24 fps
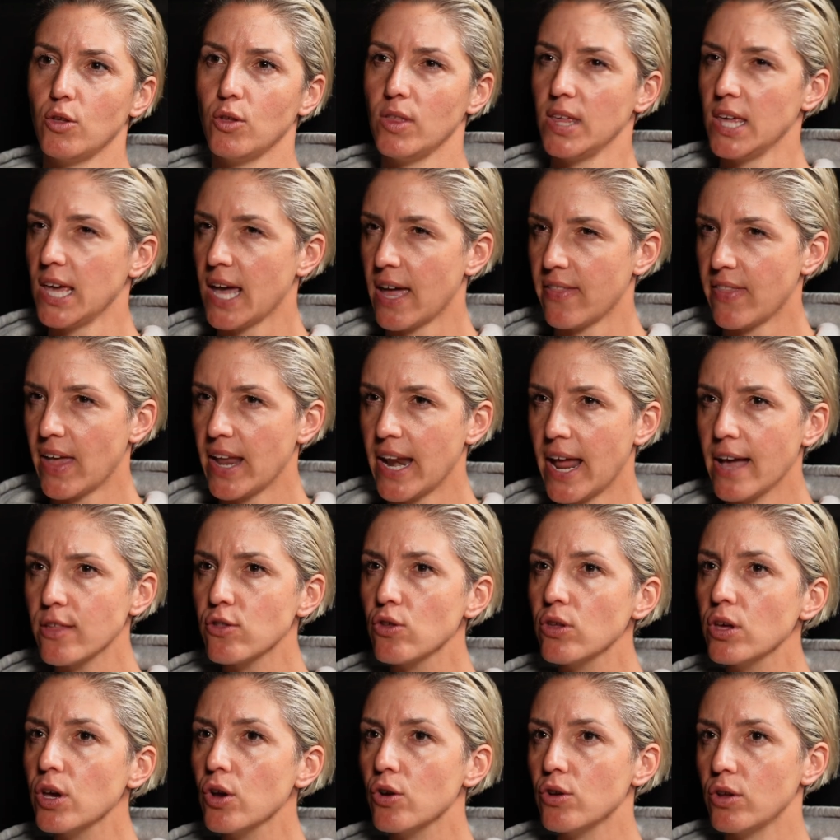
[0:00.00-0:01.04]
Do you think he had that
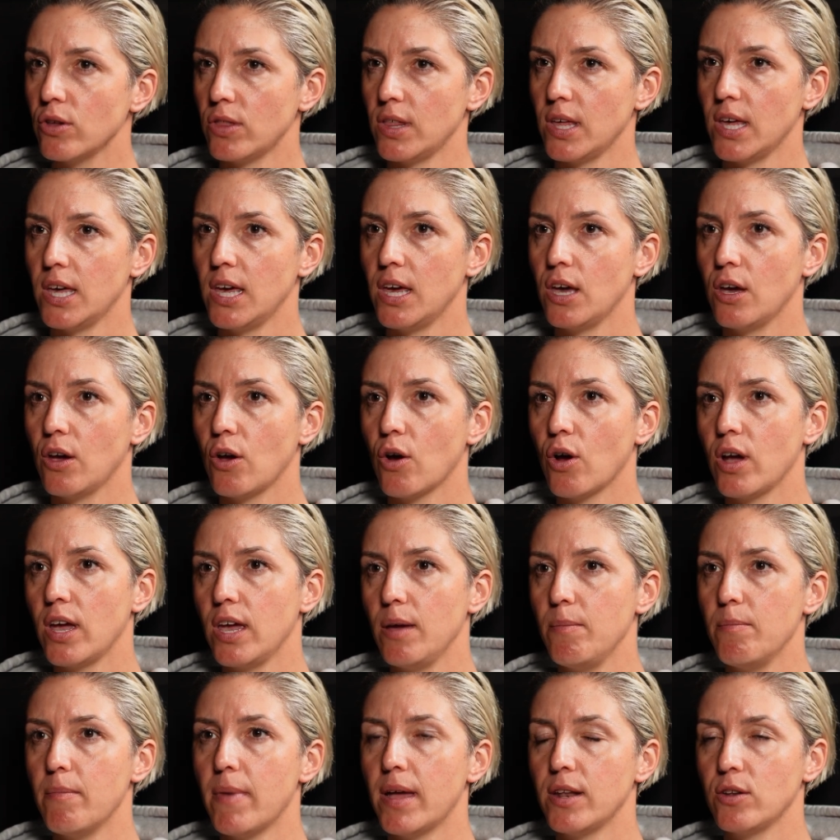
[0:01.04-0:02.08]
naturally, or do you think he
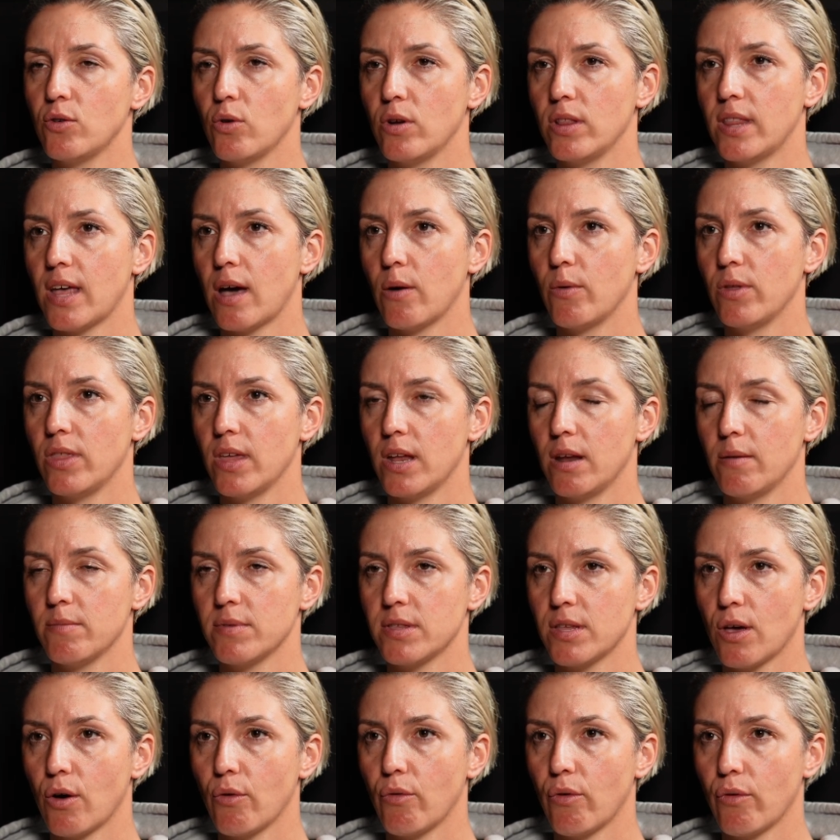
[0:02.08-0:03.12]
mentored that within
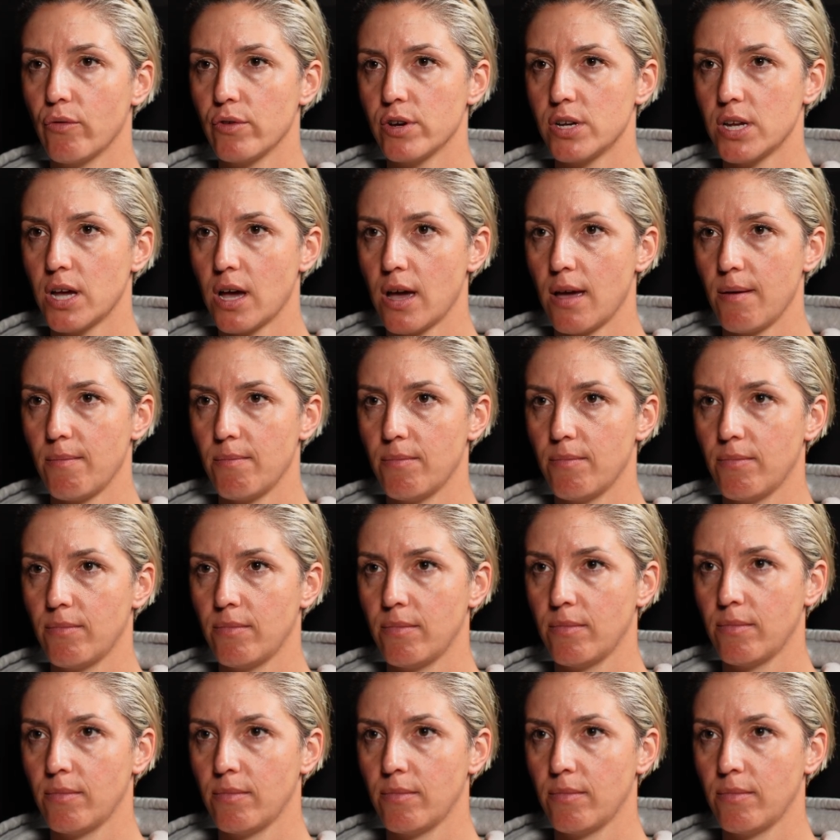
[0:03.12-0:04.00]
himself over time?